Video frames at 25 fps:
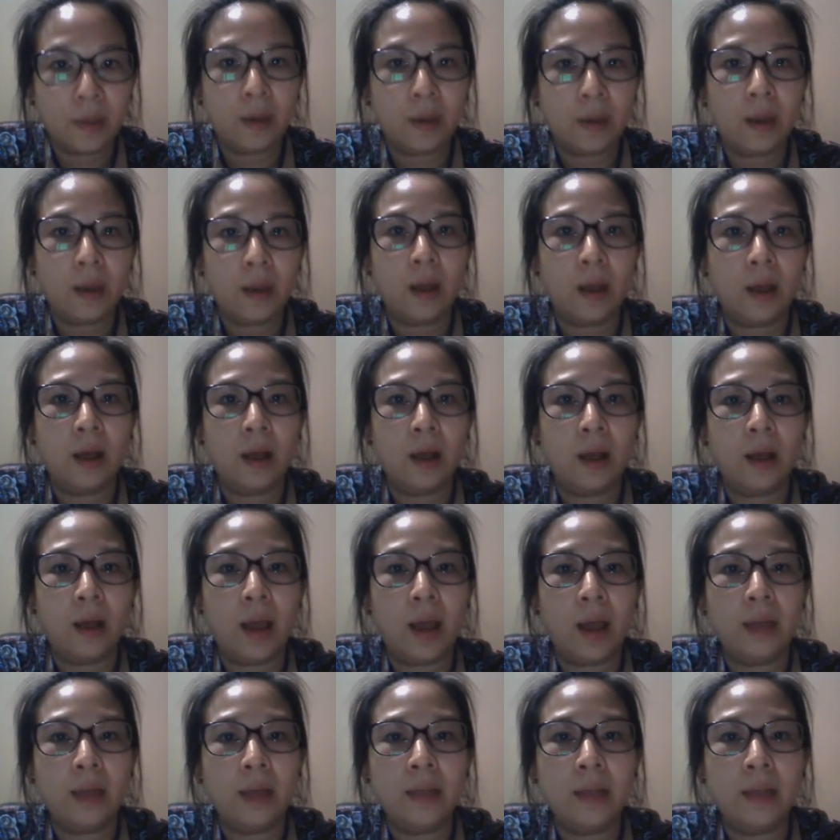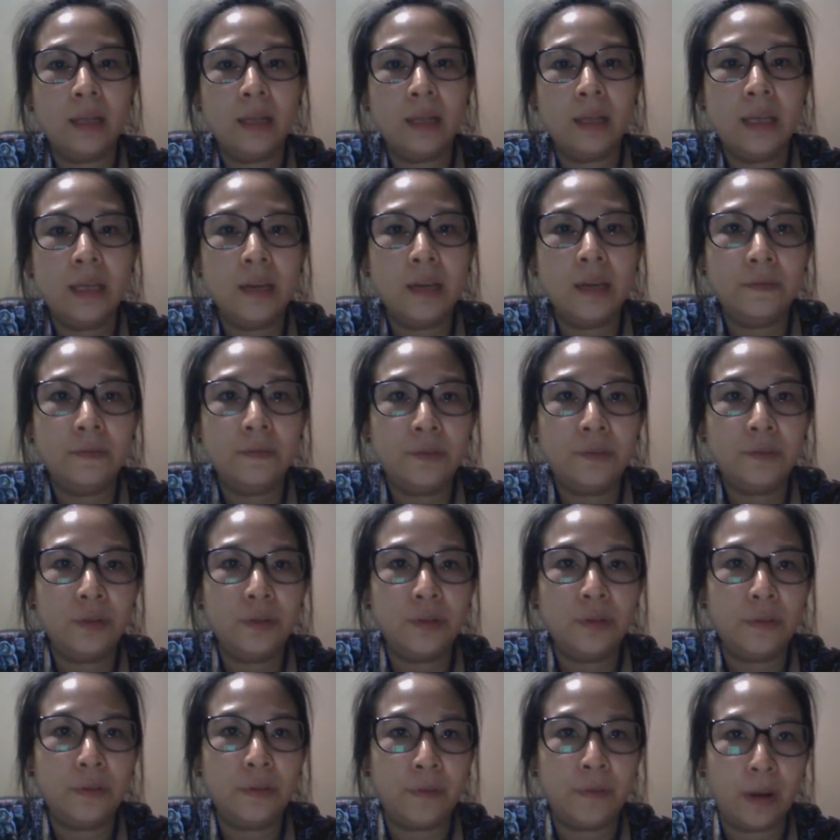and then give to the
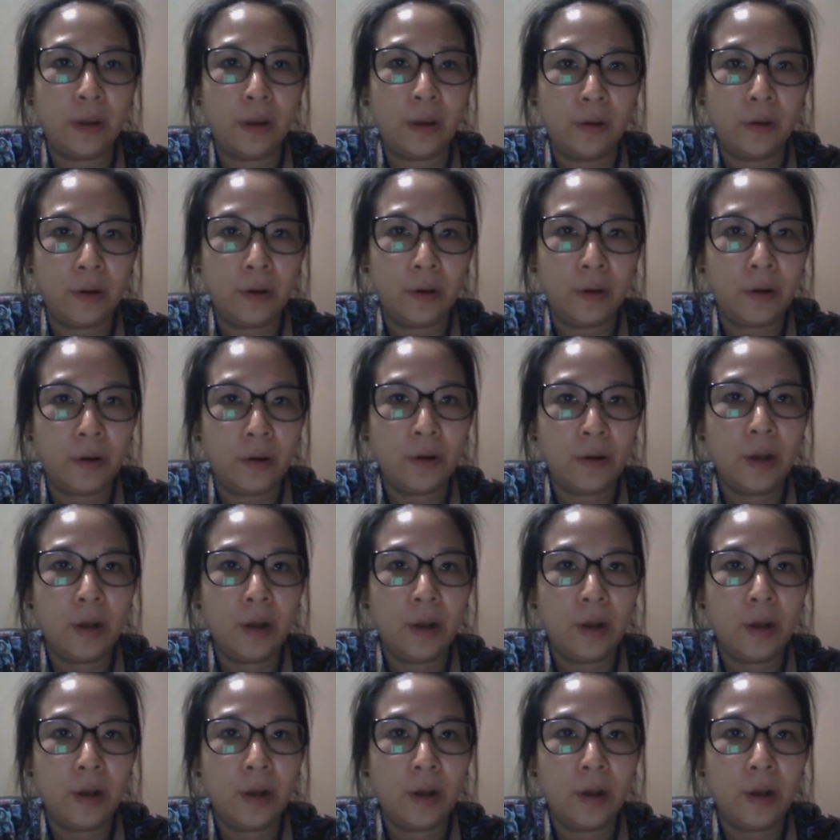vendor.